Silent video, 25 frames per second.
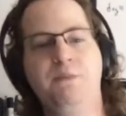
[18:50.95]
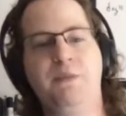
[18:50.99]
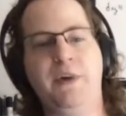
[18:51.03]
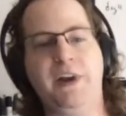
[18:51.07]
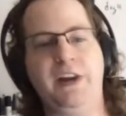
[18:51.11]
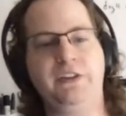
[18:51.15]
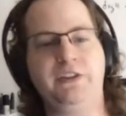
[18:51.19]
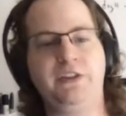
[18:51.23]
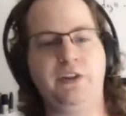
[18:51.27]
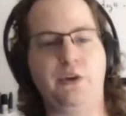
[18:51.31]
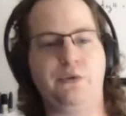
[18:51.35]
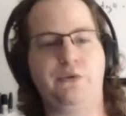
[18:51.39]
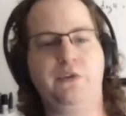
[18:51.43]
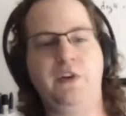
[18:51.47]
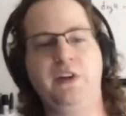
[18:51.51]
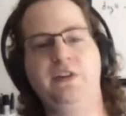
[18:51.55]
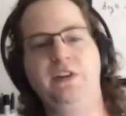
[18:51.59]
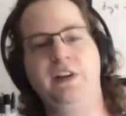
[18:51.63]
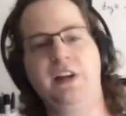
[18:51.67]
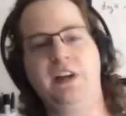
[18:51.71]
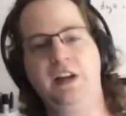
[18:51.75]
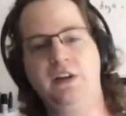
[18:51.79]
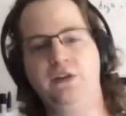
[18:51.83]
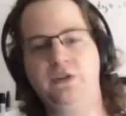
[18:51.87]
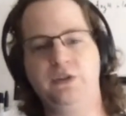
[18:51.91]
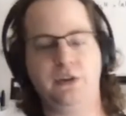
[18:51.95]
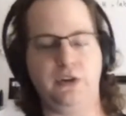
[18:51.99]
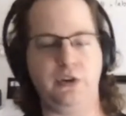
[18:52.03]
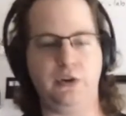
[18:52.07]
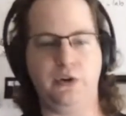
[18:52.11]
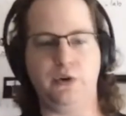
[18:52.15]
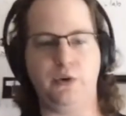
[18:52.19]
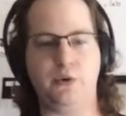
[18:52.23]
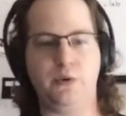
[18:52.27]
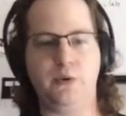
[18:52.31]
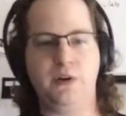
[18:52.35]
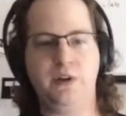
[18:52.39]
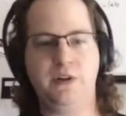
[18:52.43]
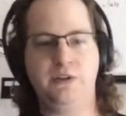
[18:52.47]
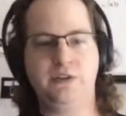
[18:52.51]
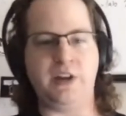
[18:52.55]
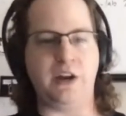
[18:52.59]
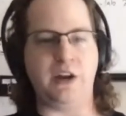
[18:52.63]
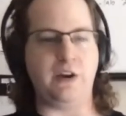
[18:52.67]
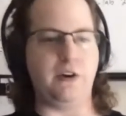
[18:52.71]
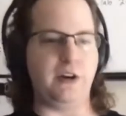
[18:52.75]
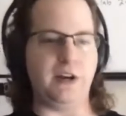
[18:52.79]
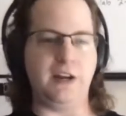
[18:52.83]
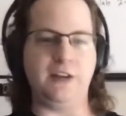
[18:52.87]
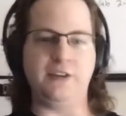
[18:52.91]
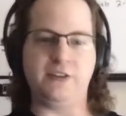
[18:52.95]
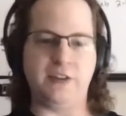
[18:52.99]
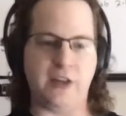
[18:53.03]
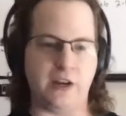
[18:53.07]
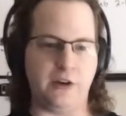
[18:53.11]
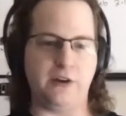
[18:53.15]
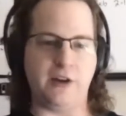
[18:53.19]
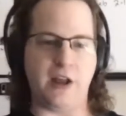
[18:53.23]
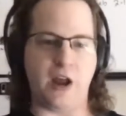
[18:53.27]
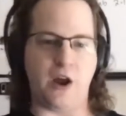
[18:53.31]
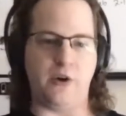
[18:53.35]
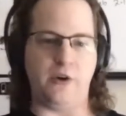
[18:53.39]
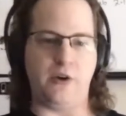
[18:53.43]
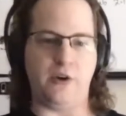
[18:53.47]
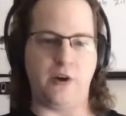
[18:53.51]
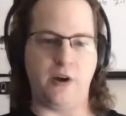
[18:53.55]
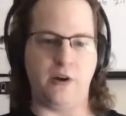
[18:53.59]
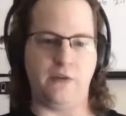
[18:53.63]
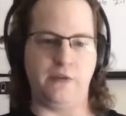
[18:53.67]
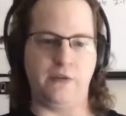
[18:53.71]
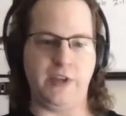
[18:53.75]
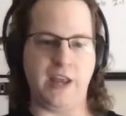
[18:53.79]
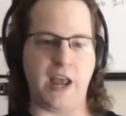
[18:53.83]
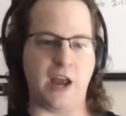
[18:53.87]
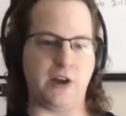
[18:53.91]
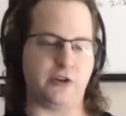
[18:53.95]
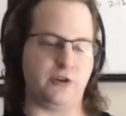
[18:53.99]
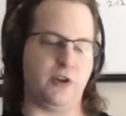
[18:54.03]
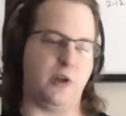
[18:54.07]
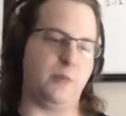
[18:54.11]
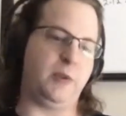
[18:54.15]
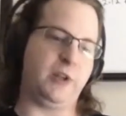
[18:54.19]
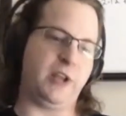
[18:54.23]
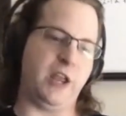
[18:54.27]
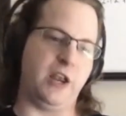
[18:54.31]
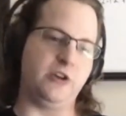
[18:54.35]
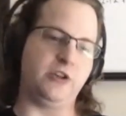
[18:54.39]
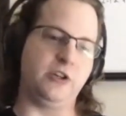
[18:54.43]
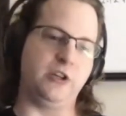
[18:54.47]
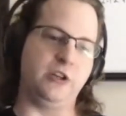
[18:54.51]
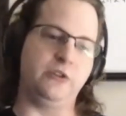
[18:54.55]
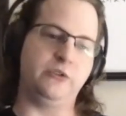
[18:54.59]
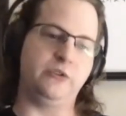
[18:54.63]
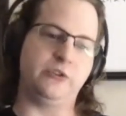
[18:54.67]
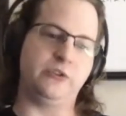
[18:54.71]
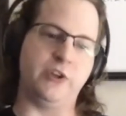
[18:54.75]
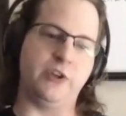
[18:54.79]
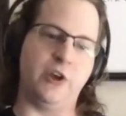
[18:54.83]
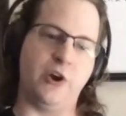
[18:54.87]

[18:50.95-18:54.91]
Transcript: but it still feeds it into standard in, standard out of the actual application.